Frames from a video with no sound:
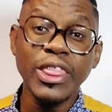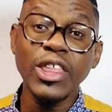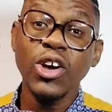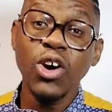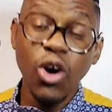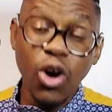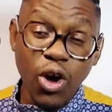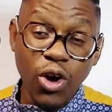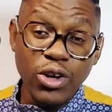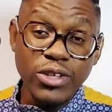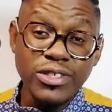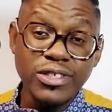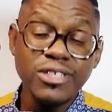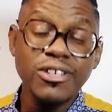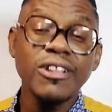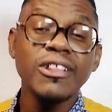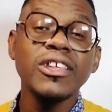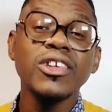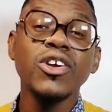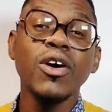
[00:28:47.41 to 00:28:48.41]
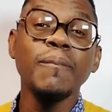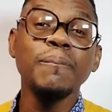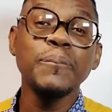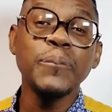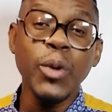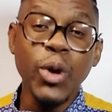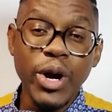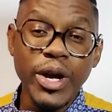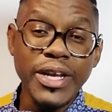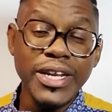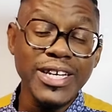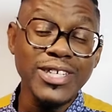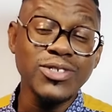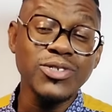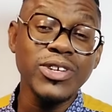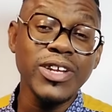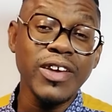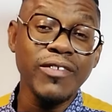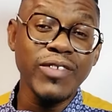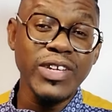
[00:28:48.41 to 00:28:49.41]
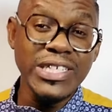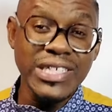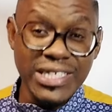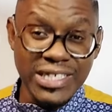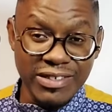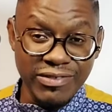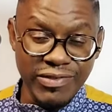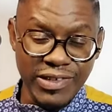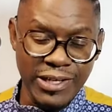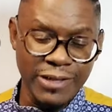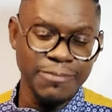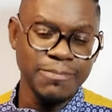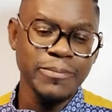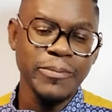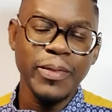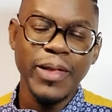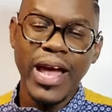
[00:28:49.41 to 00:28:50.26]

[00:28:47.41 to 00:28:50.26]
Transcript: Cause your boy does not have a TV.